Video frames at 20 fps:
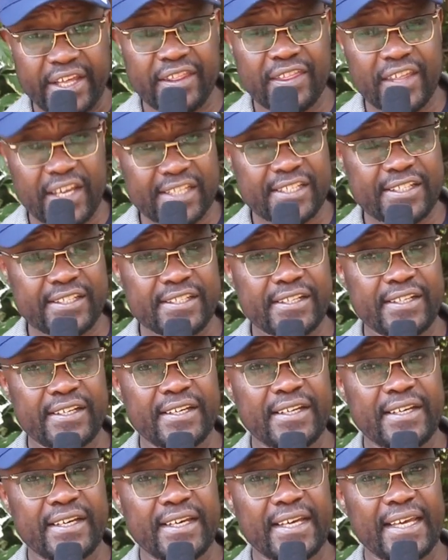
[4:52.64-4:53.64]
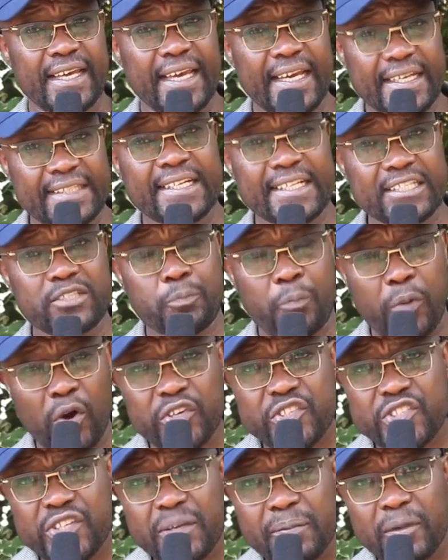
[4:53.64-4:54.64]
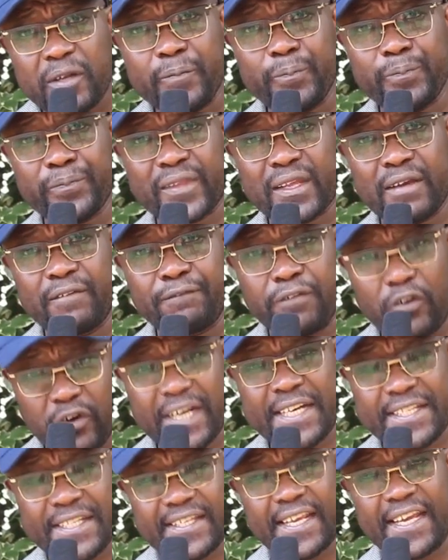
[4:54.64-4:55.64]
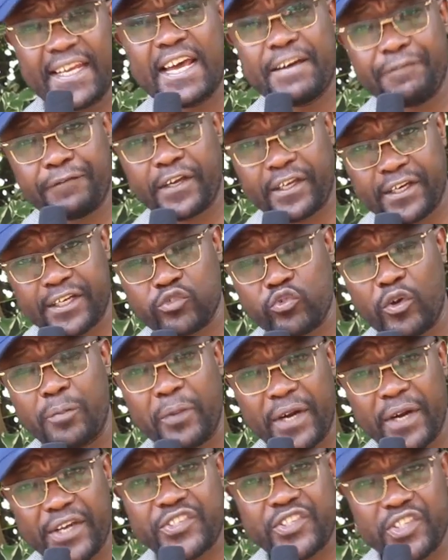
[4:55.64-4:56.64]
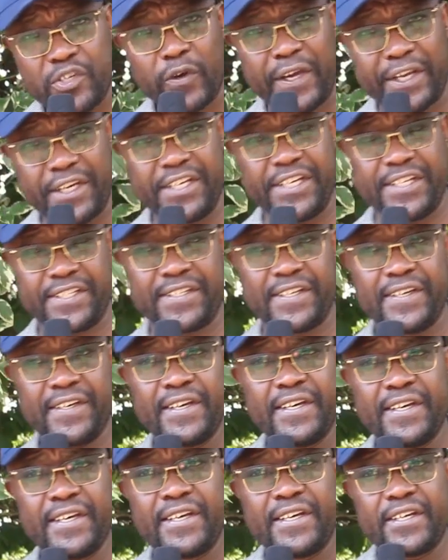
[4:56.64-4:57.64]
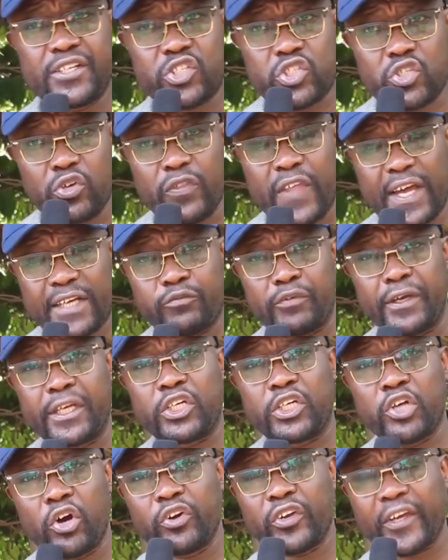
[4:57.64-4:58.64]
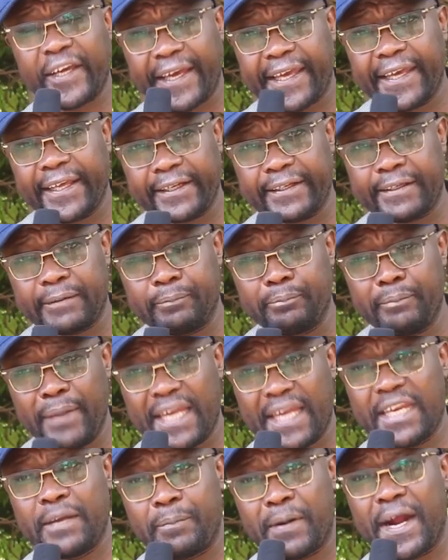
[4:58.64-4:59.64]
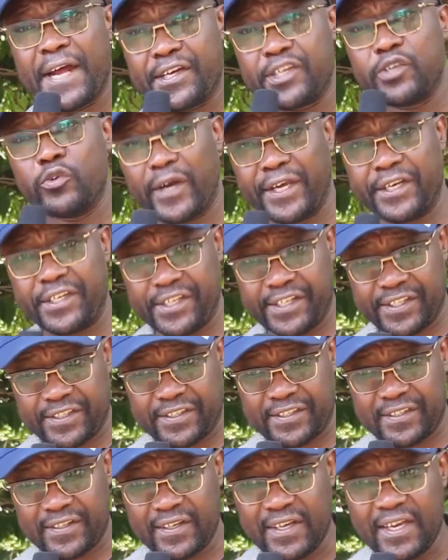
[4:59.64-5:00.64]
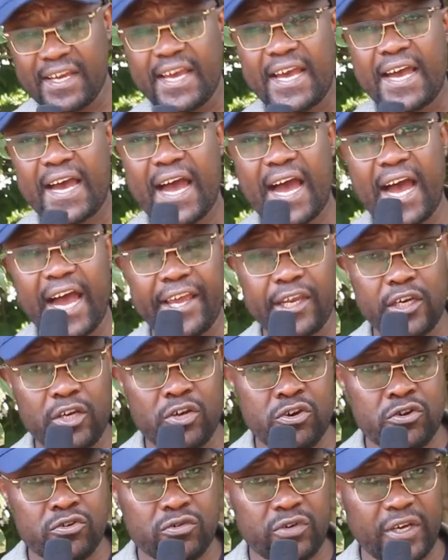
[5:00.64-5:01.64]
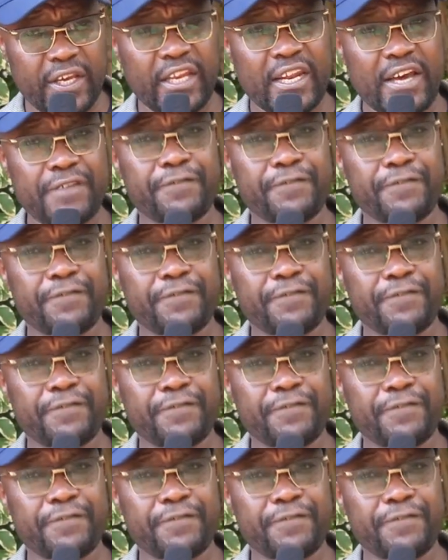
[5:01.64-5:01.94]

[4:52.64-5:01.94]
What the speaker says: that it is possible for us in Africa to embrace new ideas so that we don't kill many brand new ideas. I know in